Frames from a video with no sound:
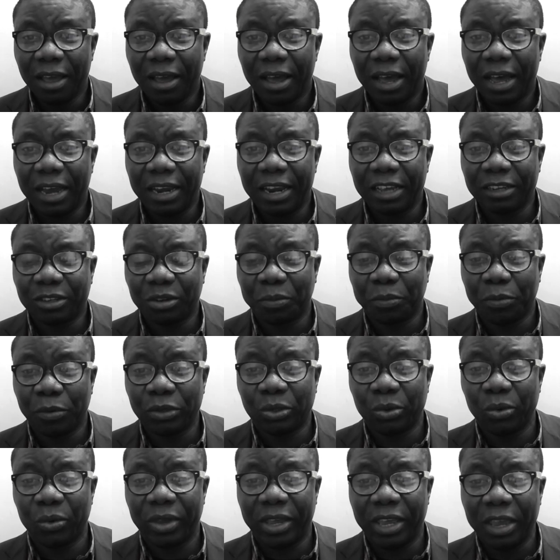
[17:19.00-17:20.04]
they're
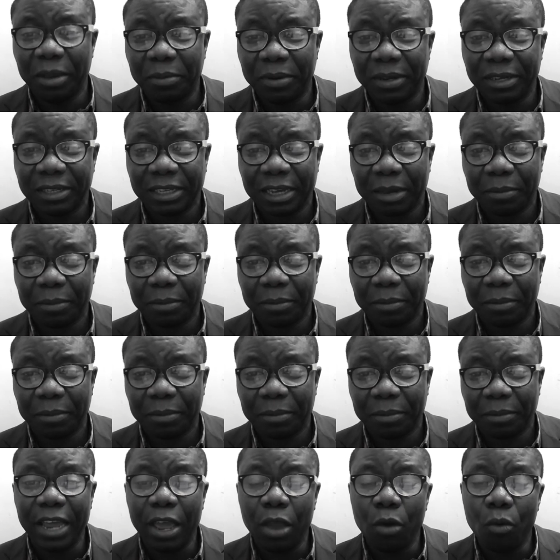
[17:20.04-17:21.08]
supposed to keep the Sabbath
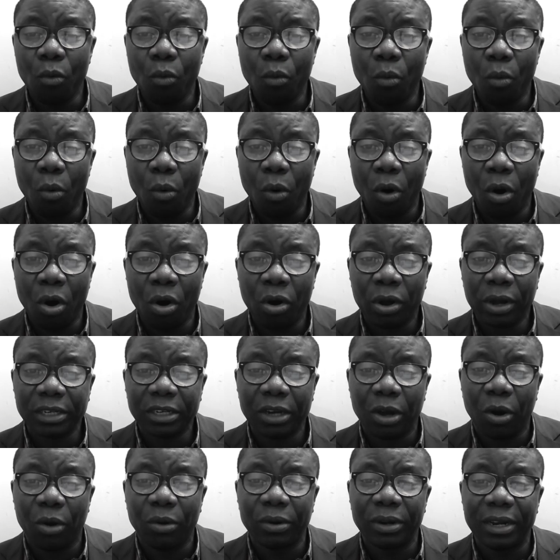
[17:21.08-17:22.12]
day. They walk
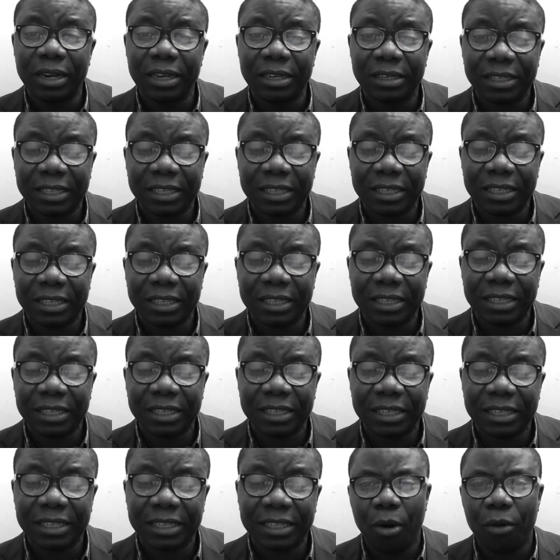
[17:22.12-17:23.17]
on the Sabbath
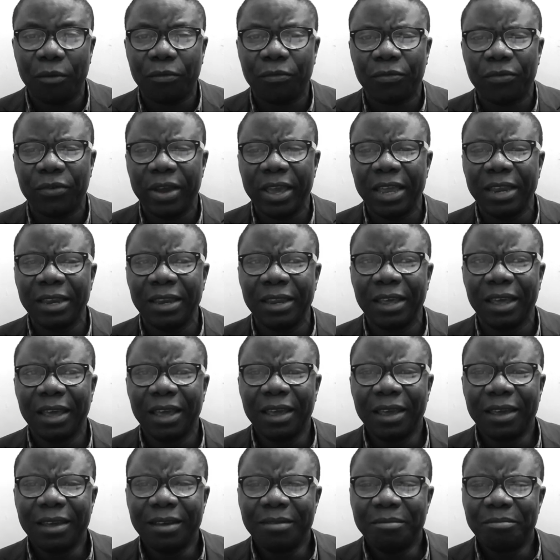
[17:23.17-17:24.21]
day, offering
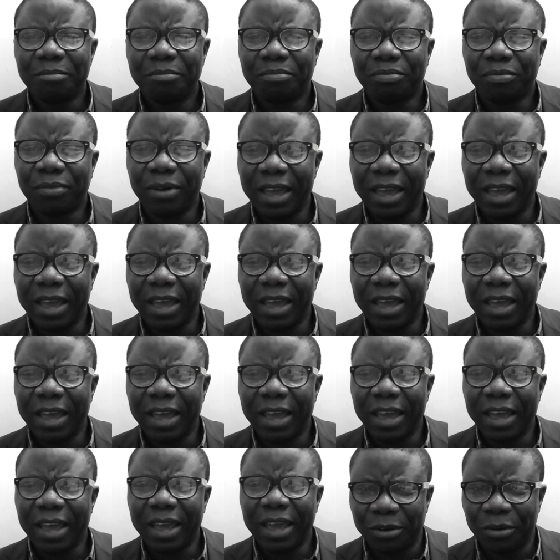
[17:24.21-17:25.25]

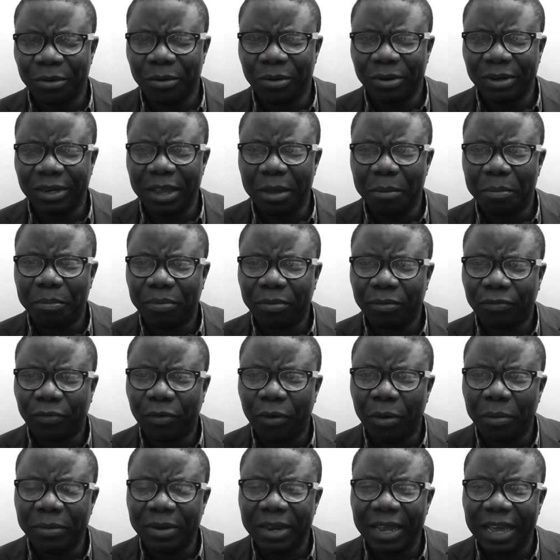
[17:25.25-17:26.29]
prayers, you know, they
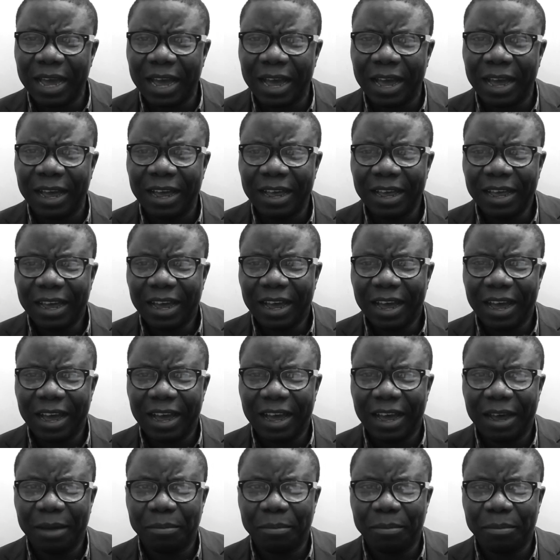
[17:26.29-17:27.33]
perform their
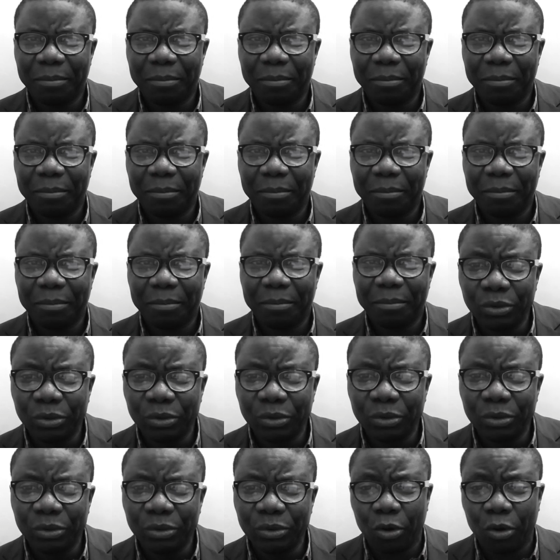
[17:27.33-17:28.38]
priestly
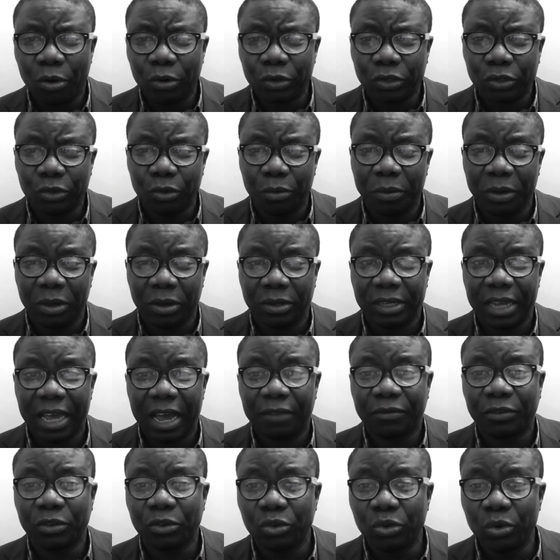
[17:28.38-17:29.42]
duties also, because they
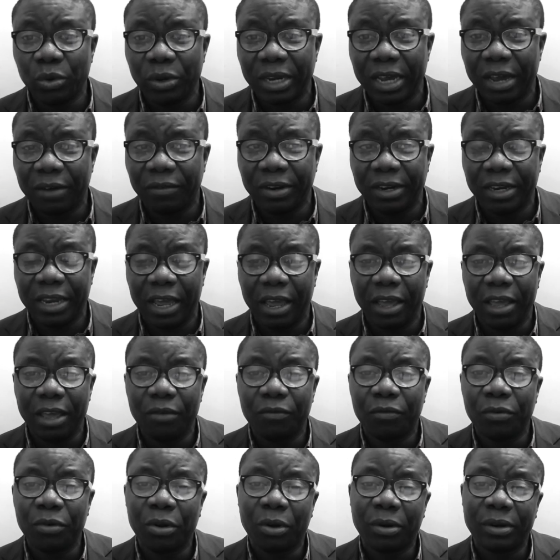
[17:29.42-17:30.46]
have to do it every day,
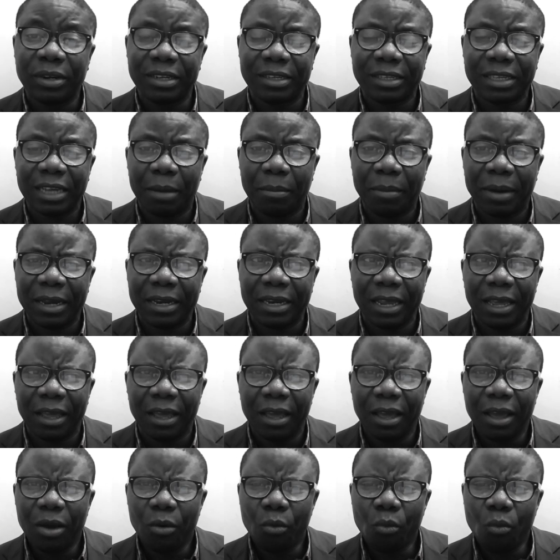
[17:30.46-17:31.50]
even on the Sabbath
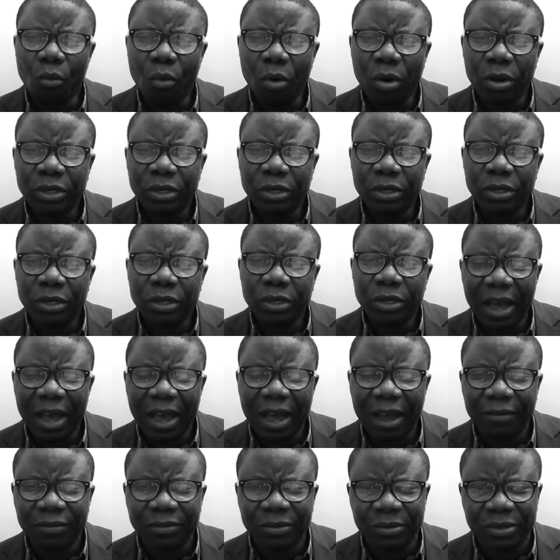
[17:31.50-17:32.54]
day. What do you
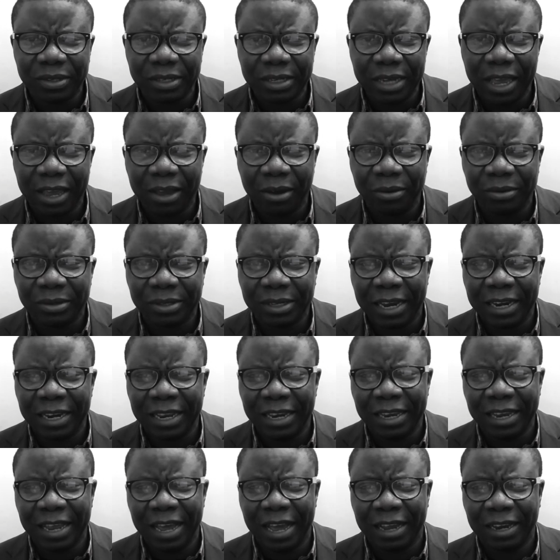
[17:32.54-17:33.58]
have to say
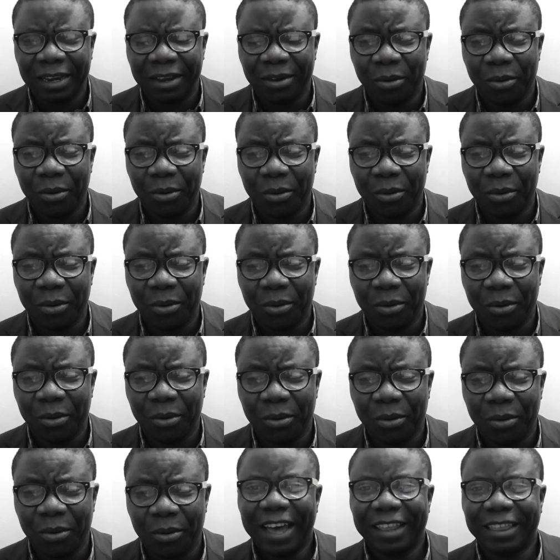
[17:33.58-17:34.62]
concerning that? Okay,
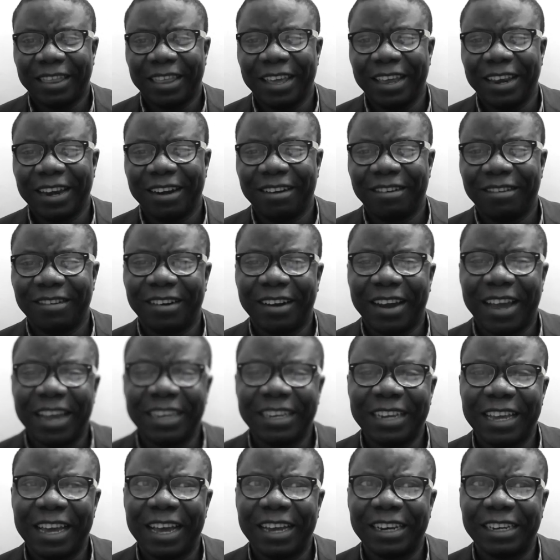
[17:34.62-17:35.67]
I think
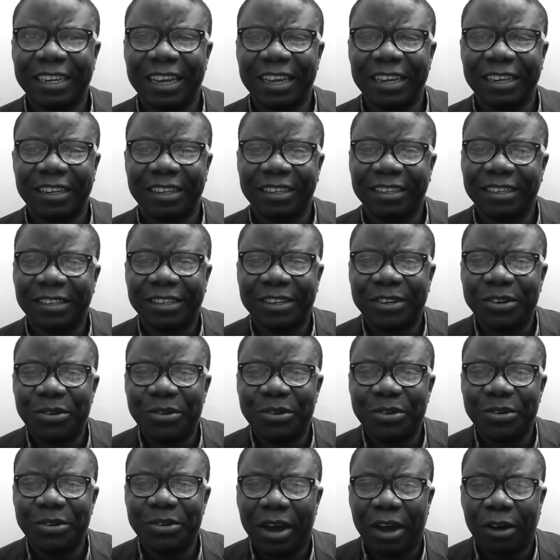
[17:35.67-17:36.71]
right there and then they didn't
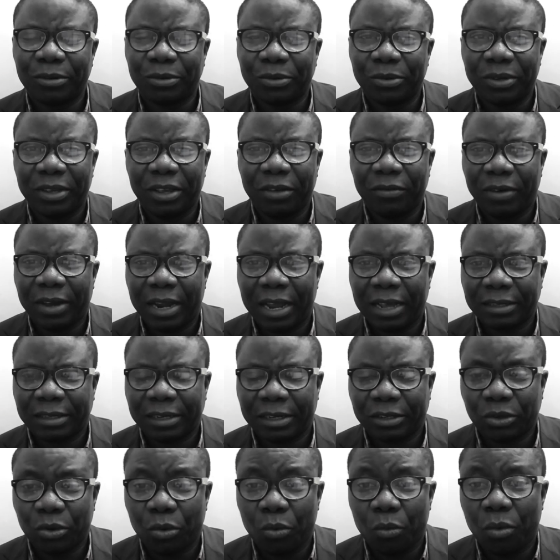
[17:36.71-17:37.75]
know how to give an
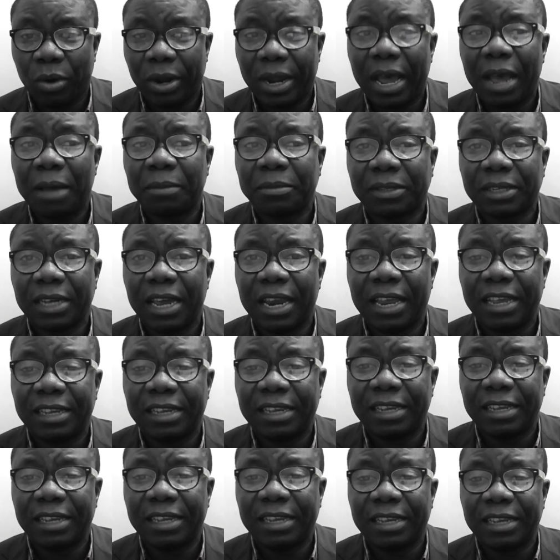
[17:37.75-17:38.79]
answer. So what I am saying
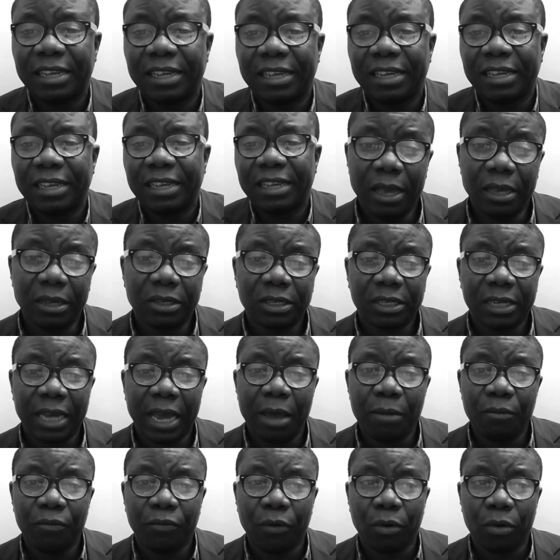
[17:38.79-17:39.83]
is that it's
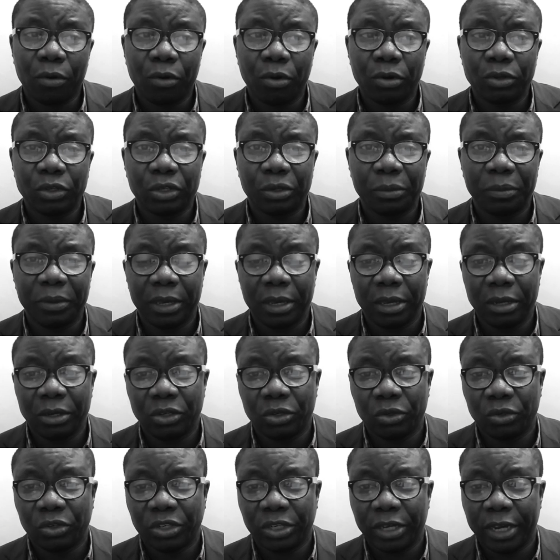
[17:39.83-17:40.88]
time for us to
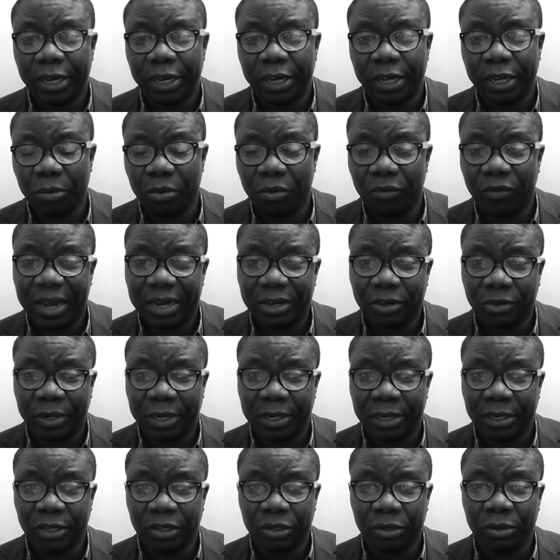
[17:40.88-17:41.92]
begin to check some of our
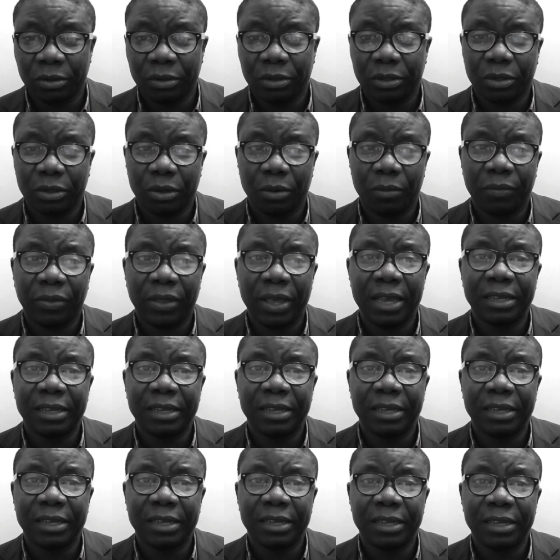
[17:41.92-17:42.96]
traditions, some things
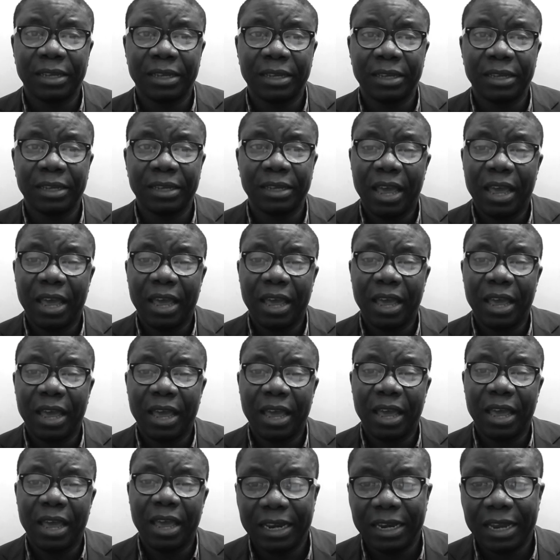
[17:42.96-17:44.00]
that have been
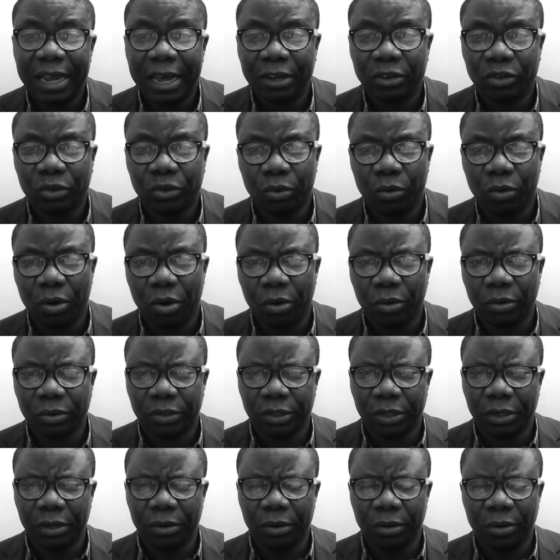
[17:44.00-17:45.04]
handed down to
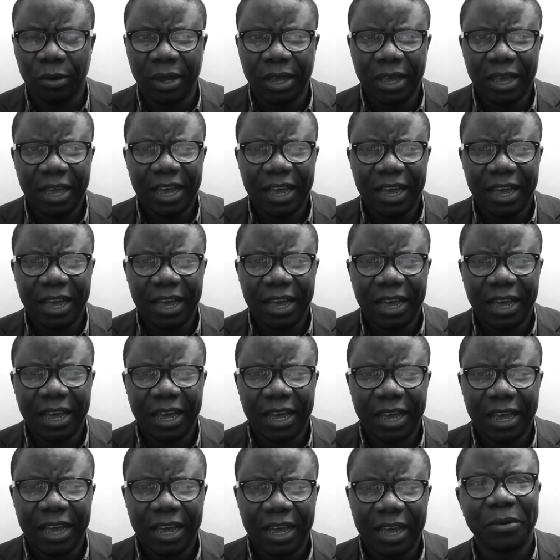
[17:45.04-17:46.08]
us. You know, I
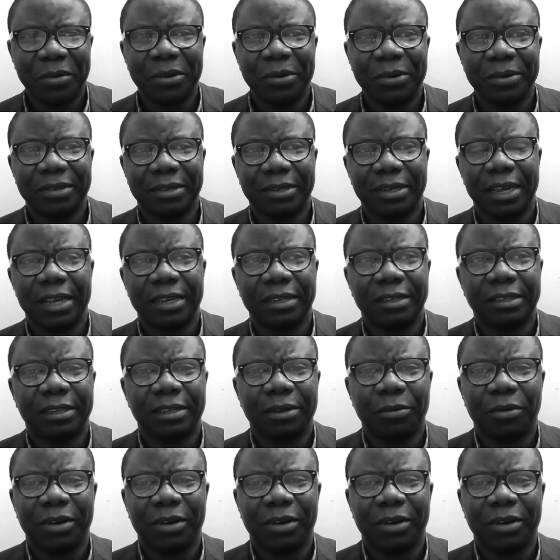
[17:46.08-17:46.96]
remember those days